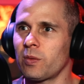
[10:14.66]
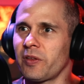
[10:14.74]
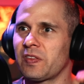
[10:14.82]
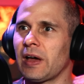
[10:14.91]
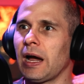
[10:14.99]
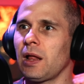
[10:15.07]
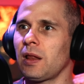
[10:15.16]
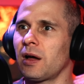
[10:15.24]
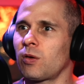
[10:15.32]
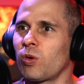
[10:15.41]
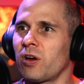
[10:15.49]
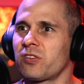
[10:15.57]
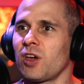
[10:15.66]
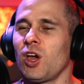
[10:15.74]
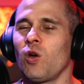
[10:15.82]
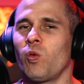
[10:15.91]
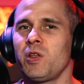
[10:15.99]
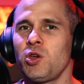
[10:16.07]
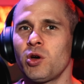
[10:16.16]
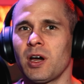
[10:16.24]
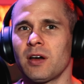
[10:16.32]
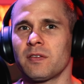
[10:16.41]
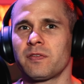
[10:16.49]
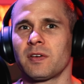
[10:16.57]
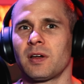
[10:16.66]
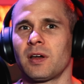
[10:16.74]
with dialogue. Whereas when you have